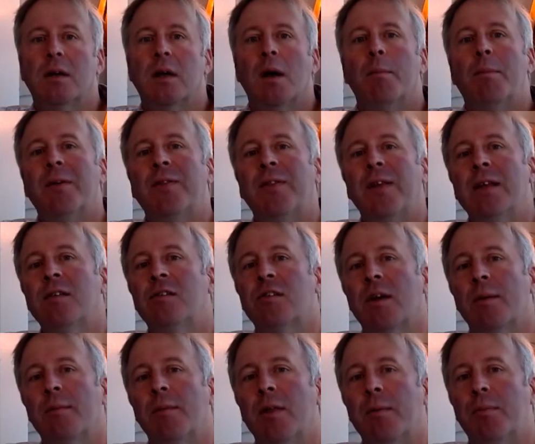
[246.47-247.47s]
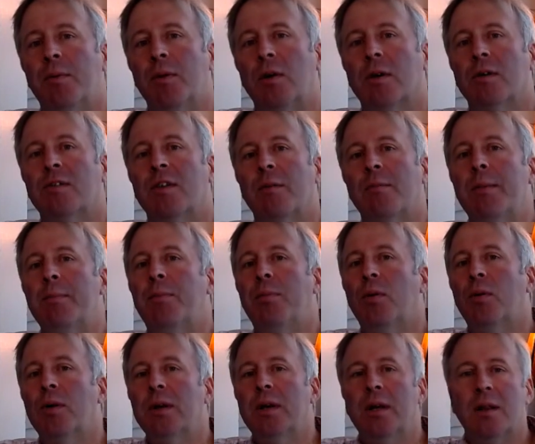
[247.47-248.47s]
But then some of the books have been
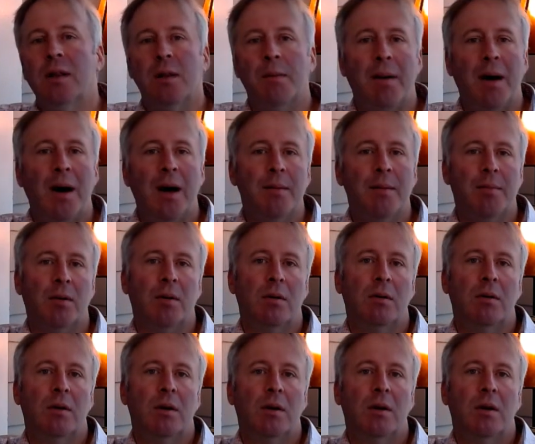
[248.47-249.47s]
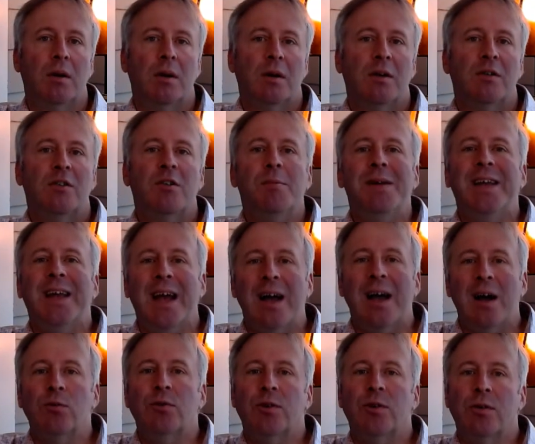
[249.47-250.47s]
put in the Bible to be
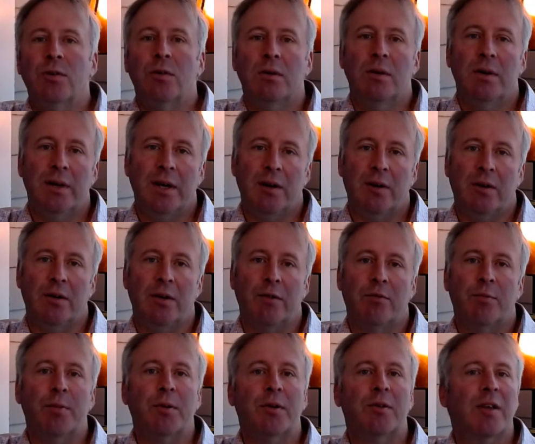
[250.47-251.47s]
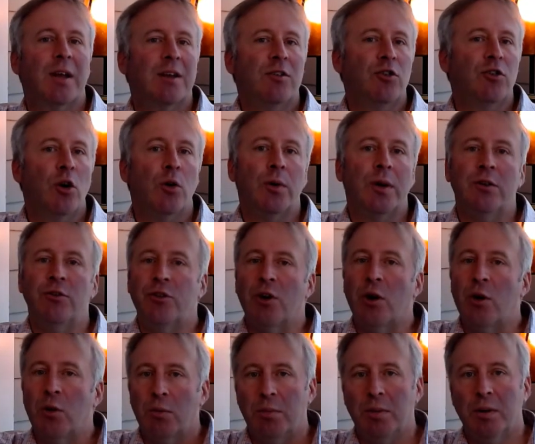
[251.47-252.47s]
counter narratives. Books like Jonah and Job
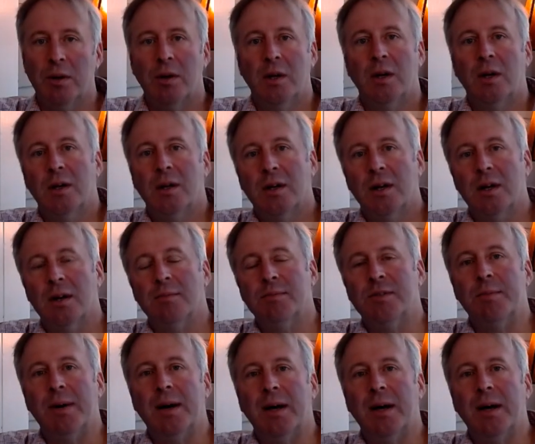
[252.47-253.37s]
come to mind